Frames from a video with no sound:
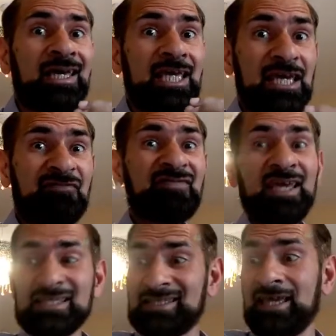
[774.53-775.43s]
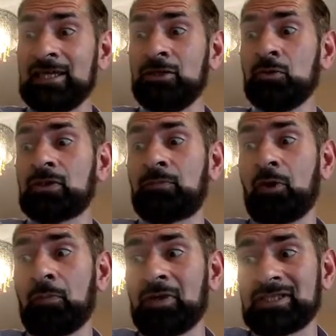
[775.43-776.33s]
if they say use
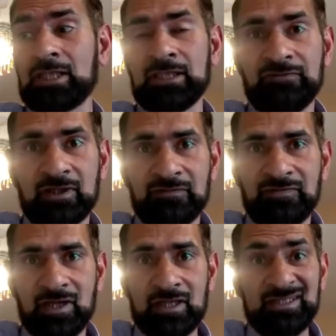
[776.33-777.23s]
appropriate significant figures,